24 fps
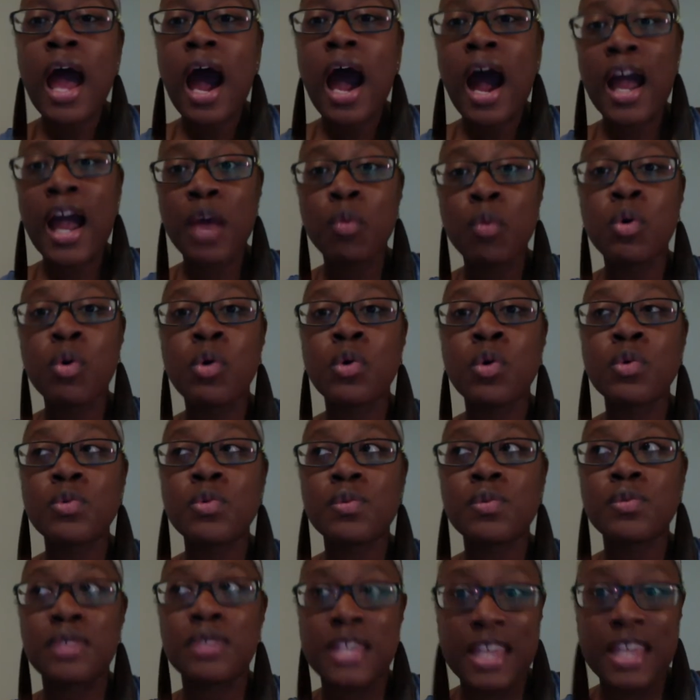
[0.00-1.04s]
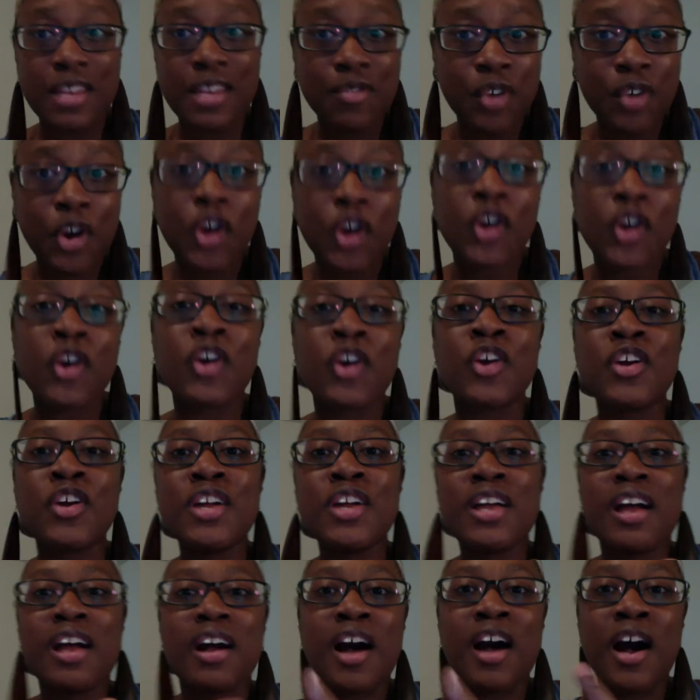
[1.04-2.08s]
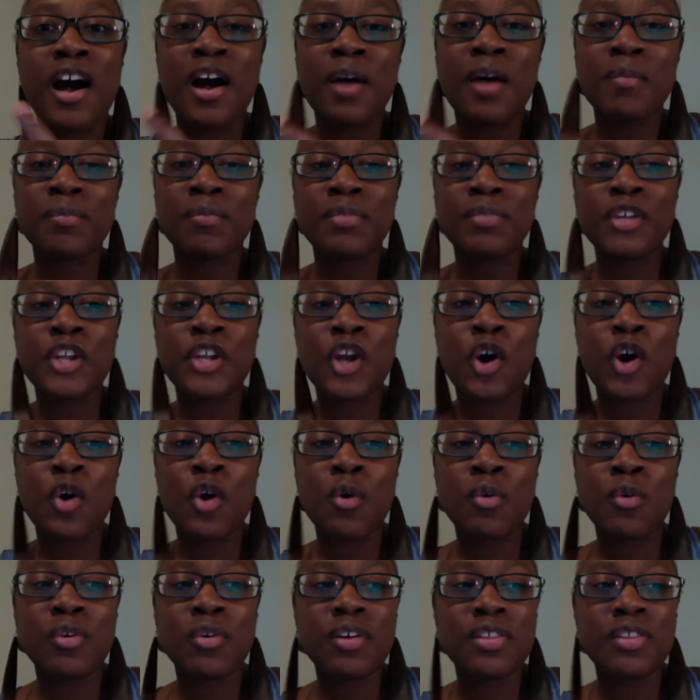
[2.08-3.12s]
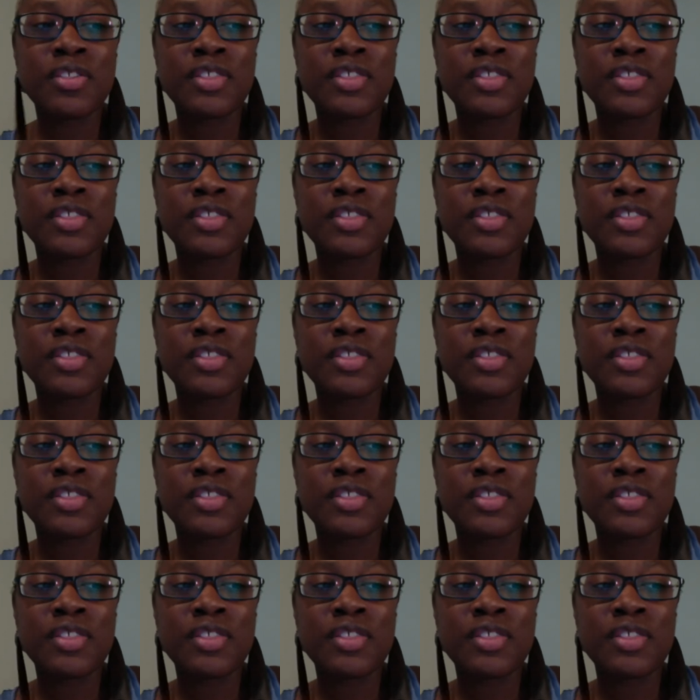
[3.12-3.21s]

I will give her the